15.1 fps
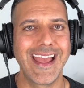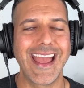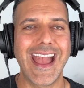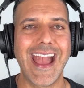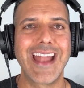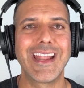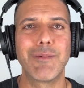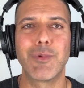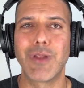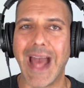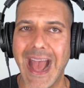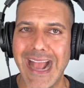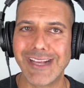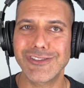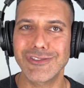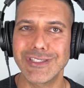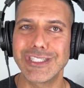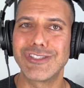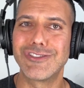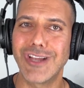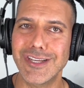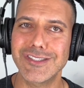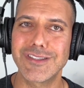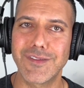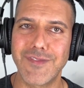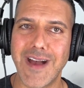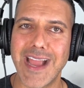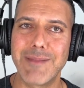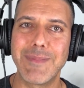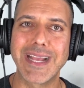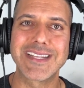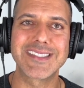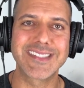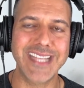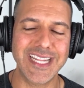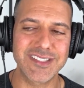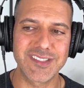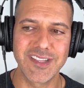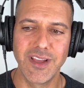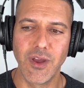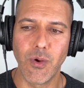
And it would actually justify and make sense